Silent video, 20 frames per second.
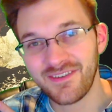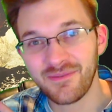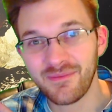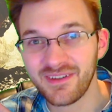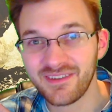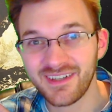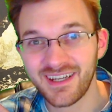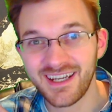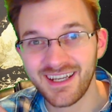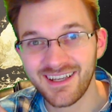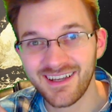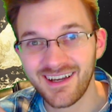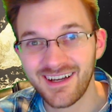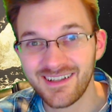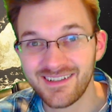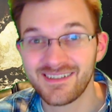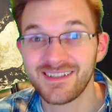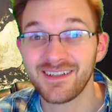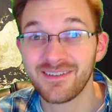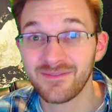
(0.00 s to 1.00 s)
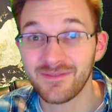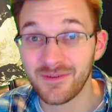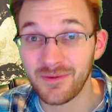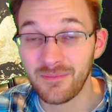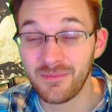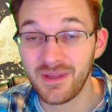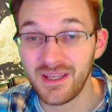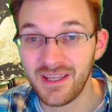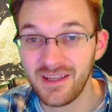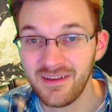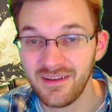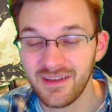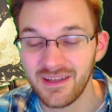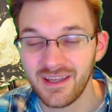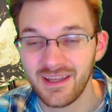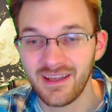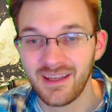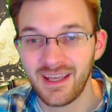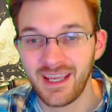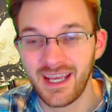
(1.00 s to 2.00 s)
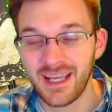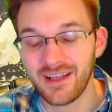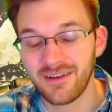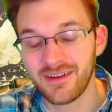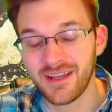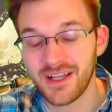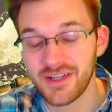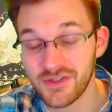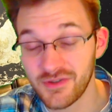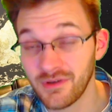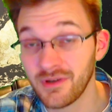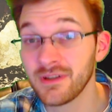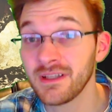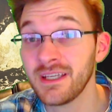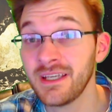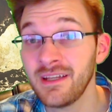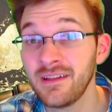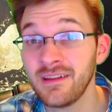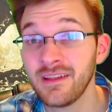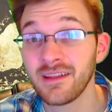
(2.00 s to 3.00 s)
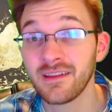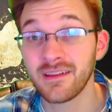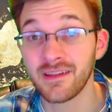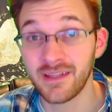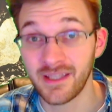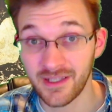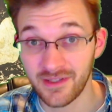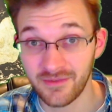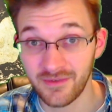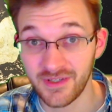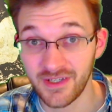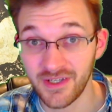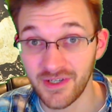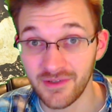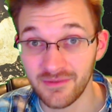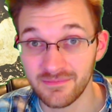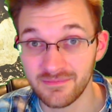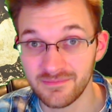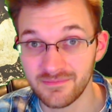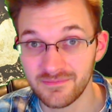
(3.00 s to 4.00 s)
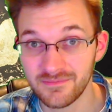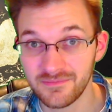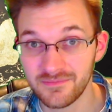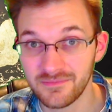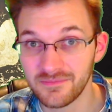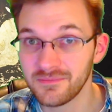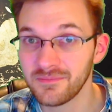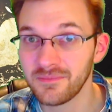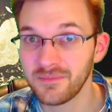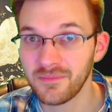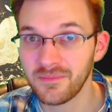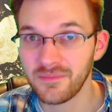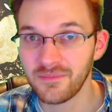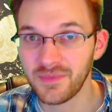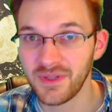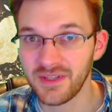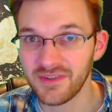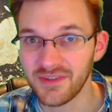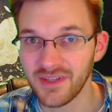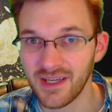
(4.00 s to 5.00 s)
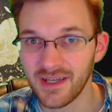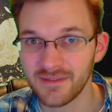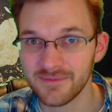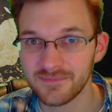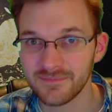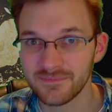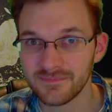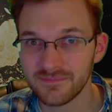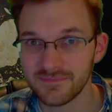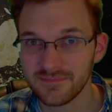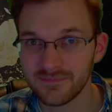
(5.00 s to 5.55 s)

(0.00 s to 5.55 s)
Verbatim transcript: you miss any content from me, and I'll catch you all in the next video. Peace out.